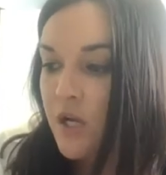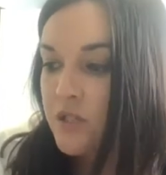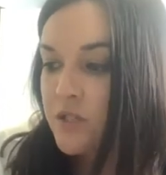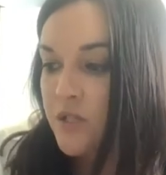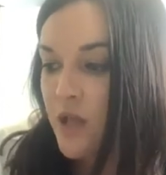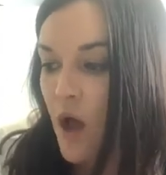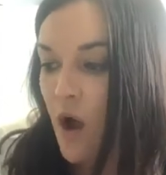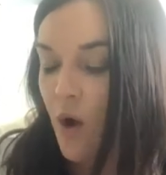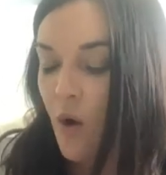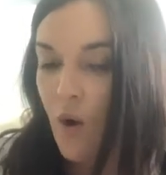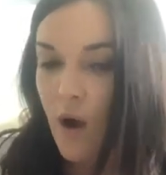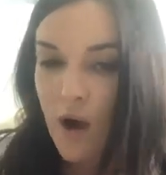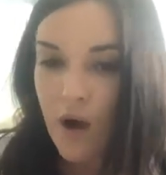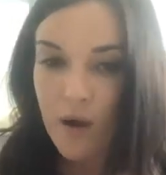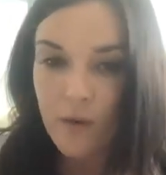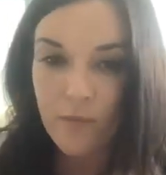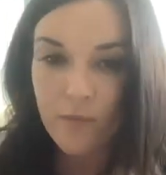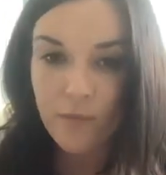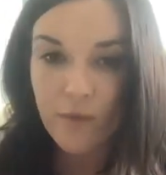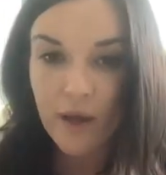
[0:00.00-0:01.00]

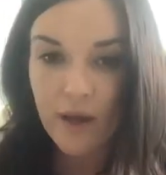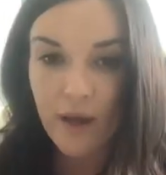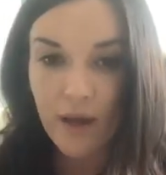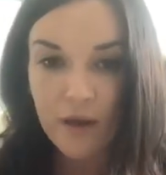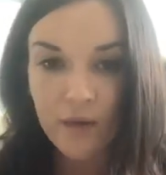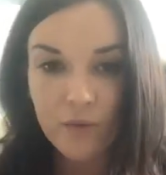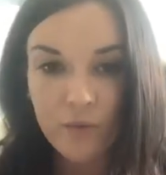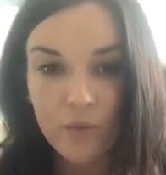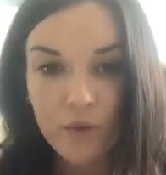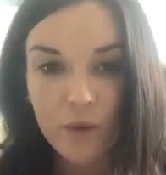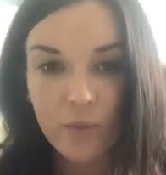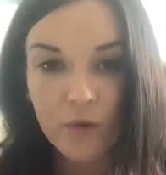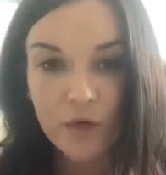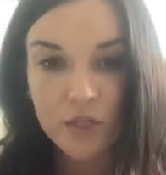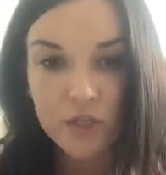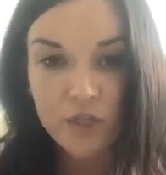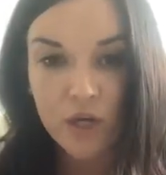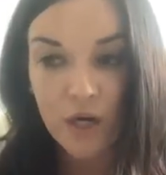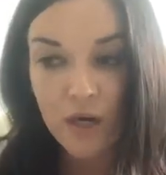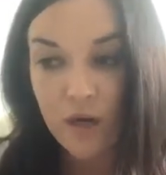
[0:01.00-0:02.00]
So again, we
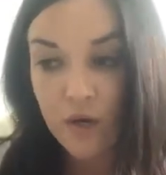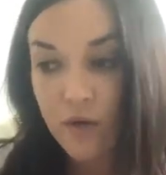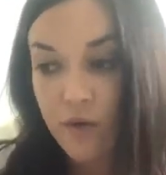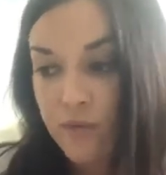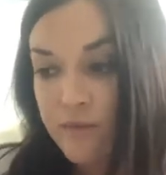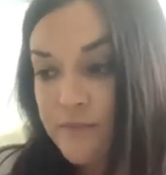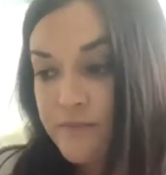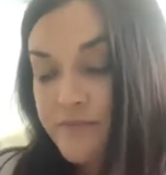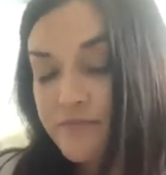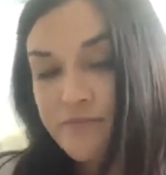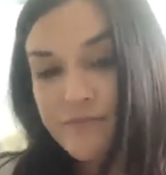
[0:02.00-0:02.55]
appreciate you.